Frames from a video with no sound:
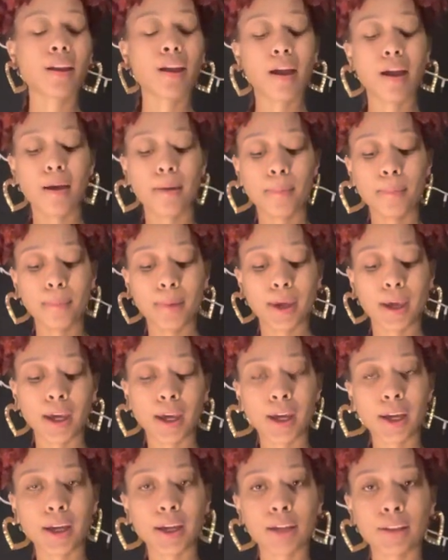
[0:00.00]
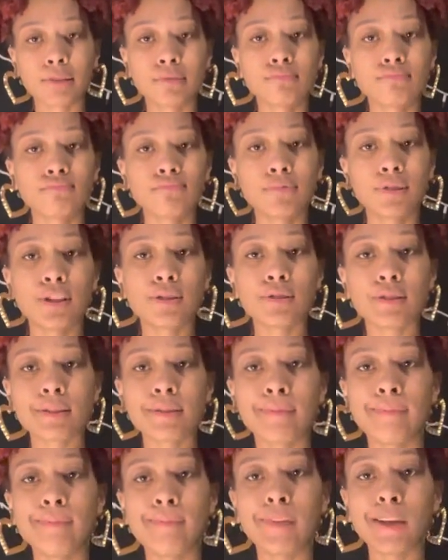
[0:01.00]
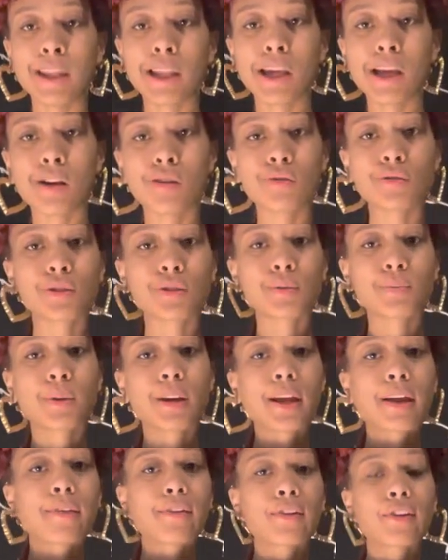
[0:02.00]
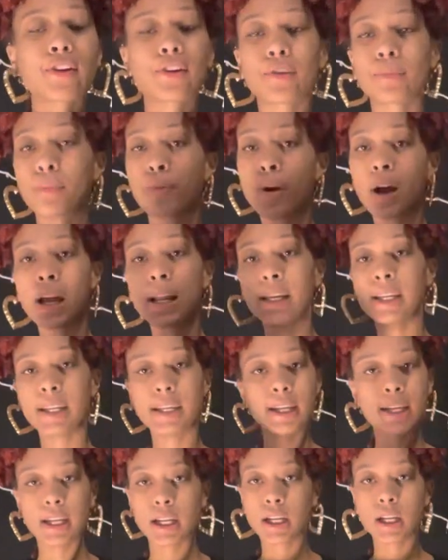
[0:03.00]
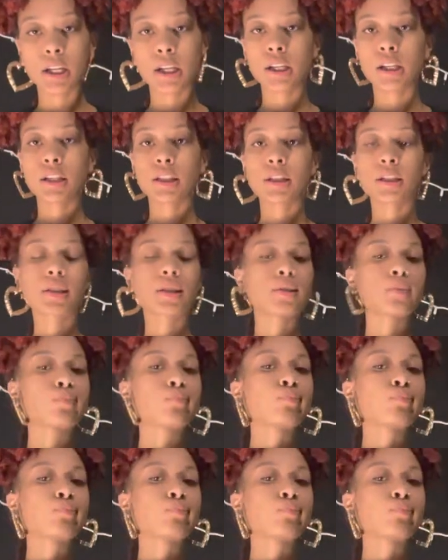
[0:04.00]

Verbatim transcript: I'm back doing some videos, whatever, more ideas.